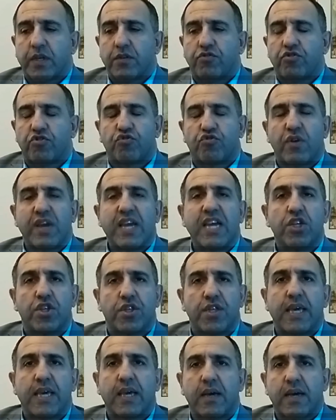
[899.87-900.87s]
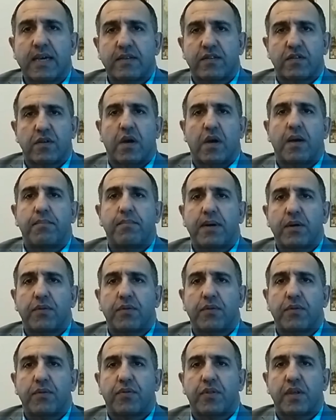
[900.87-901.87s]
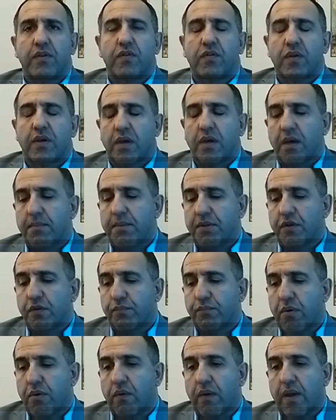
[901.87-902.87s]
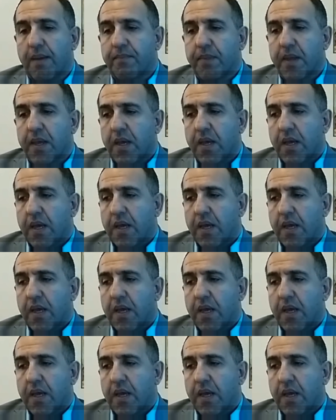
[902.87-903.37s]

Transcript: strange thing I saw about this uh, about this program.